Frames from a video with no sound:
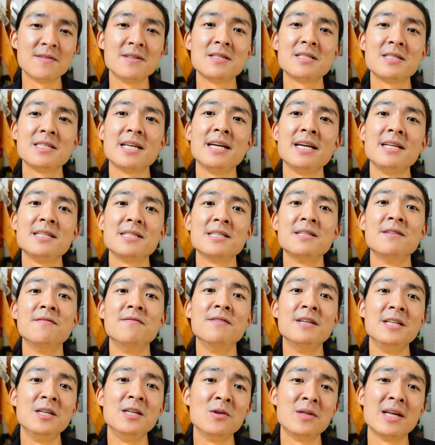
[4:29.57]
states in a
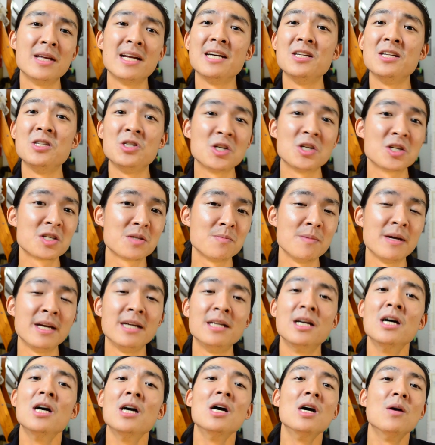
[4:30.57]
video that I just
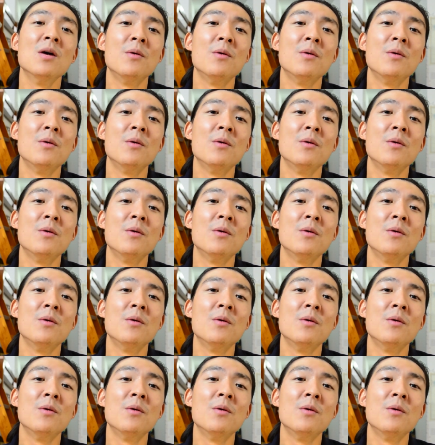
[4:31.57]
made,